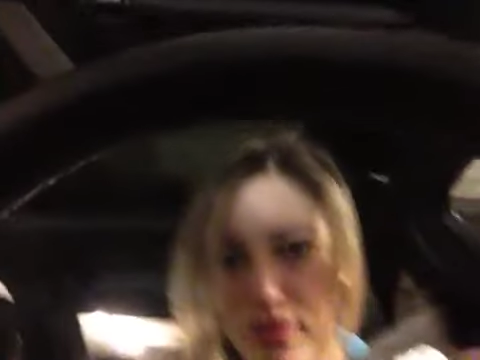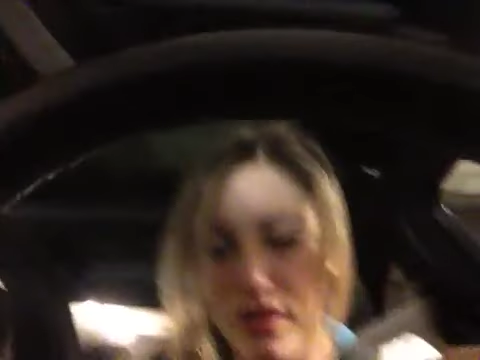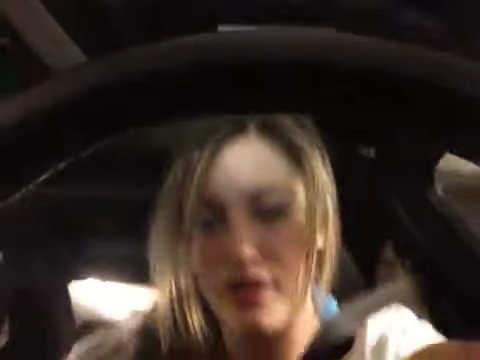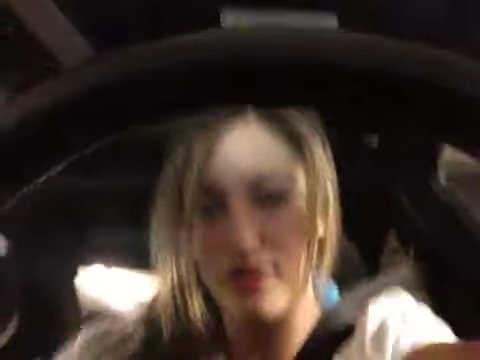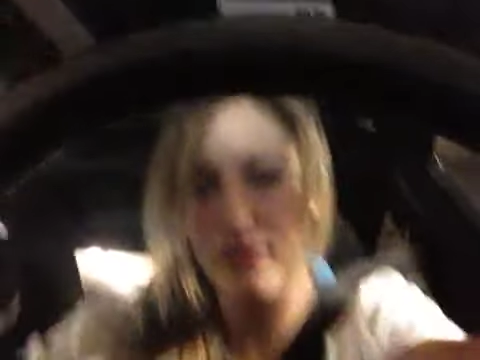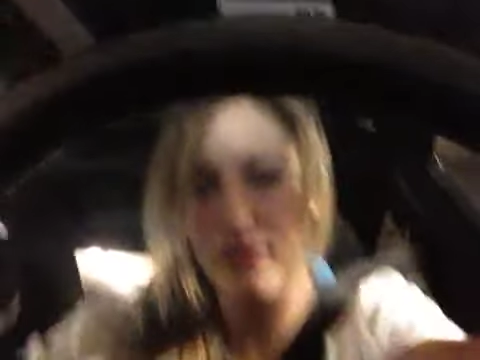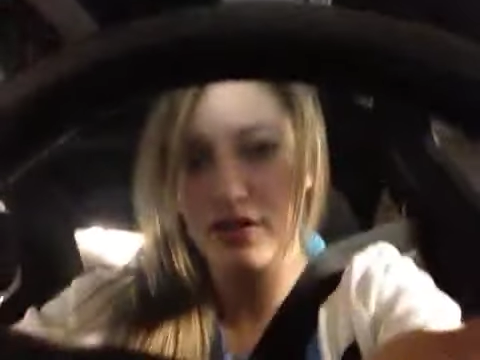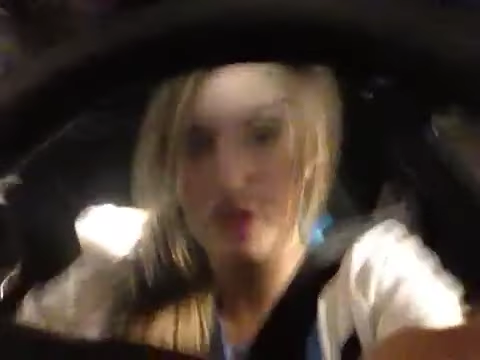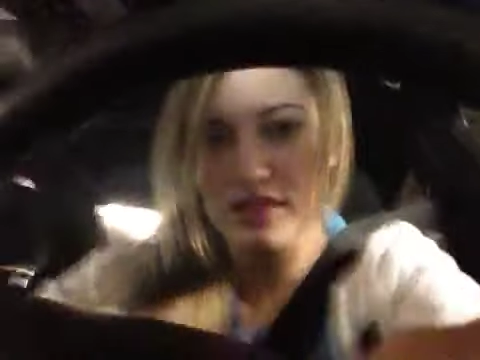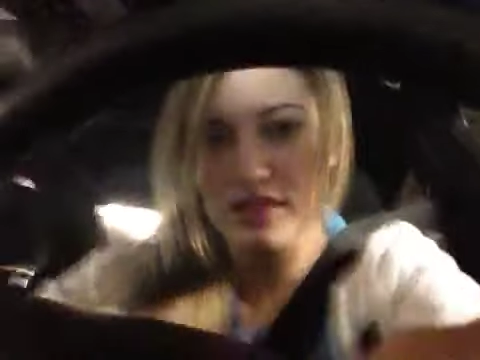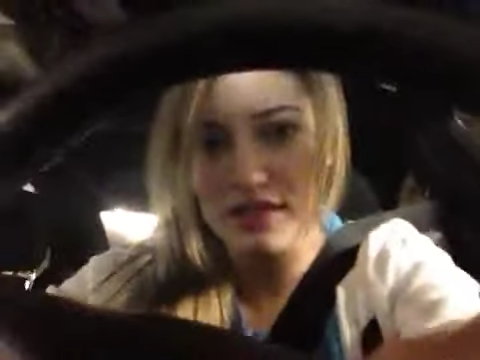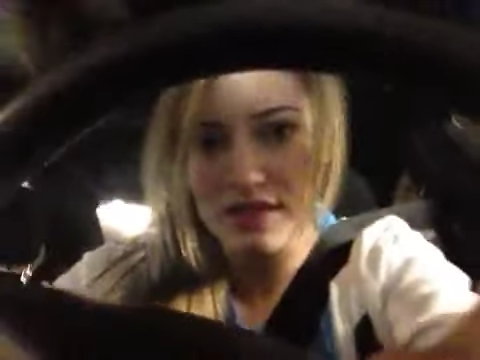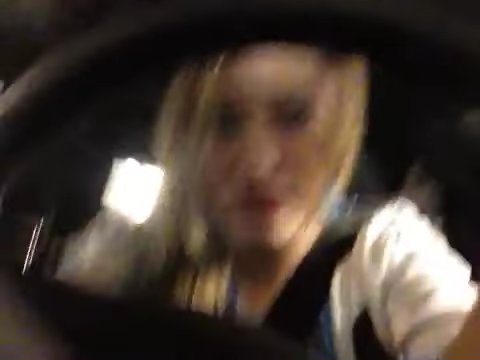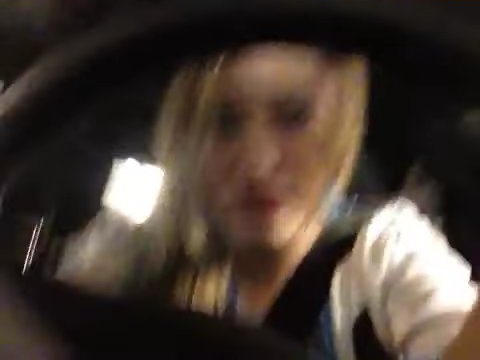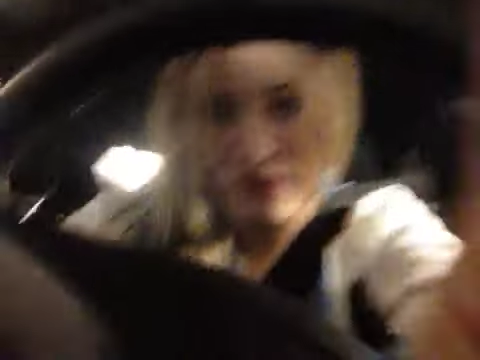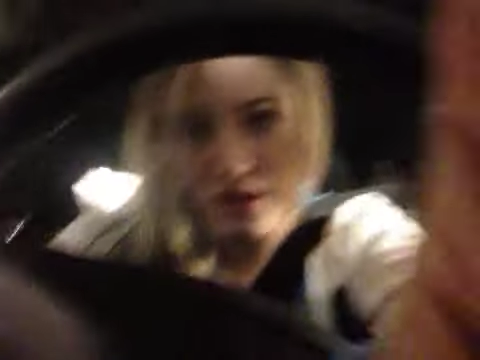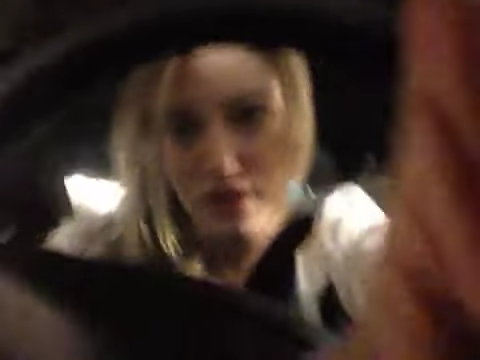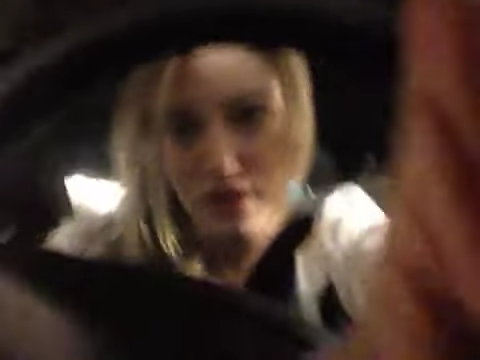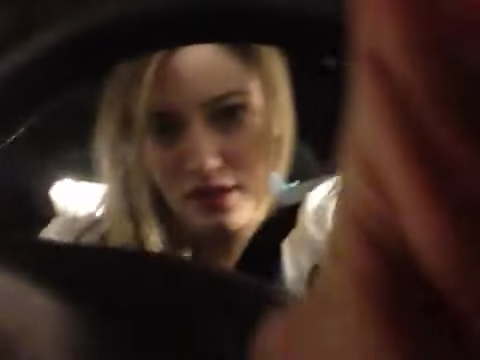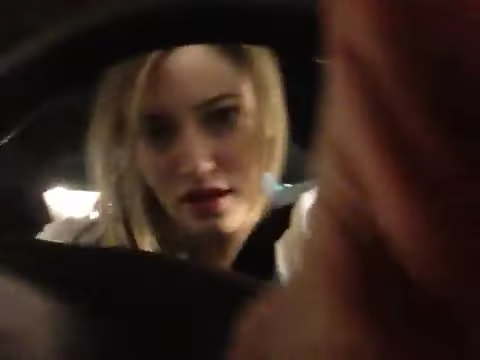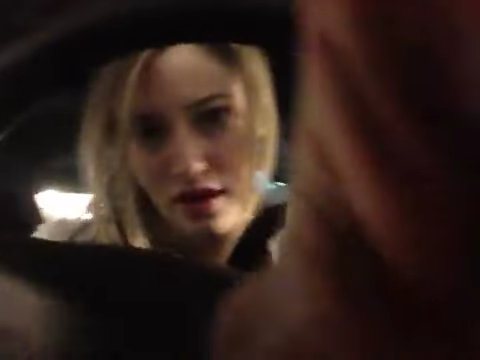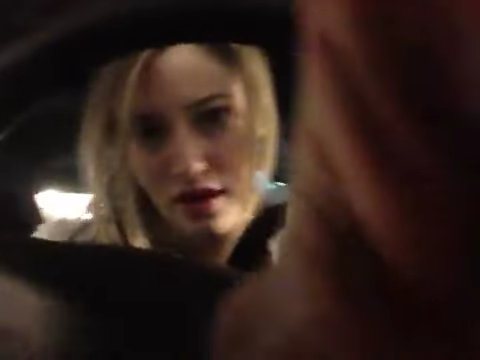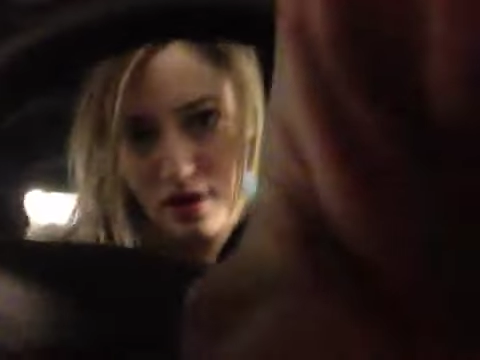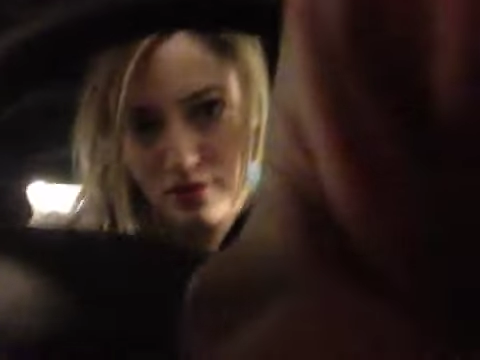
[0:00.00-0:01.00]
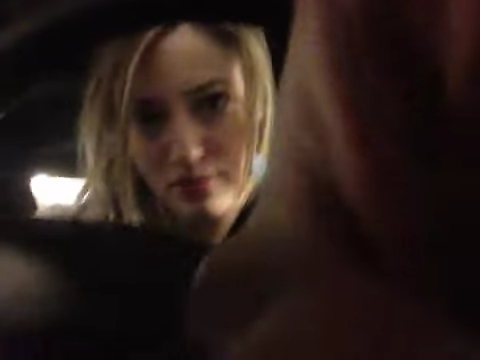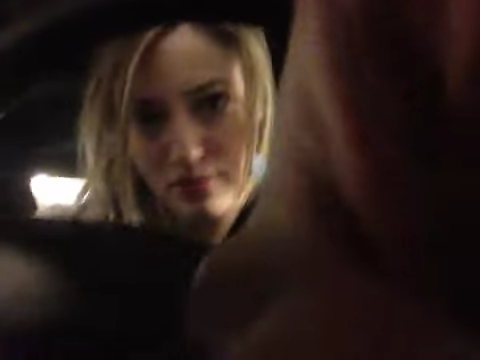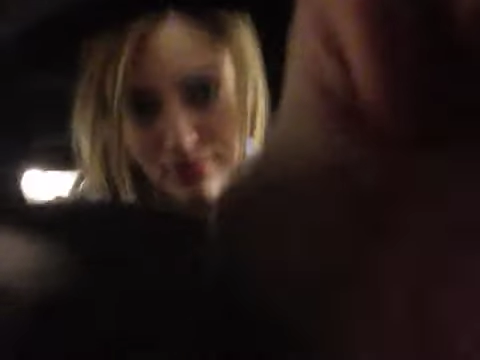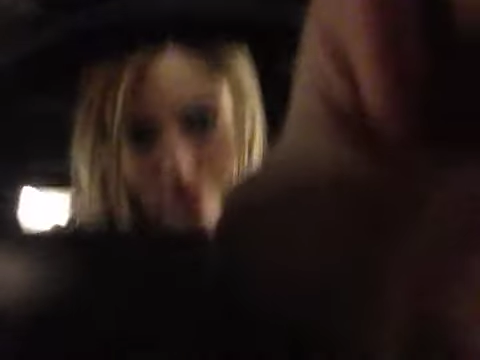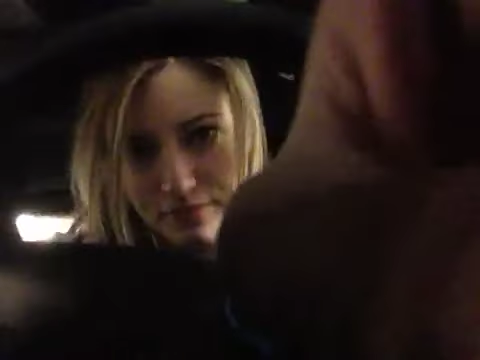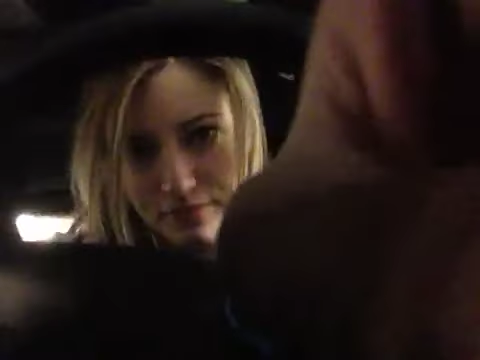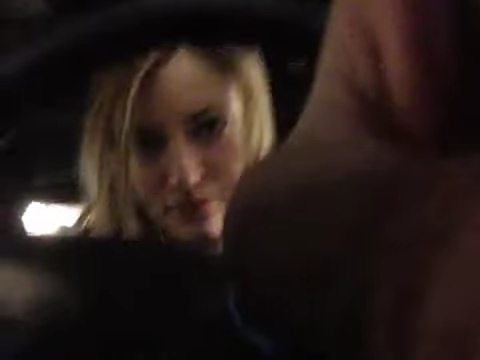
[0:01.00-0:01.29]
on, you guys stay right there.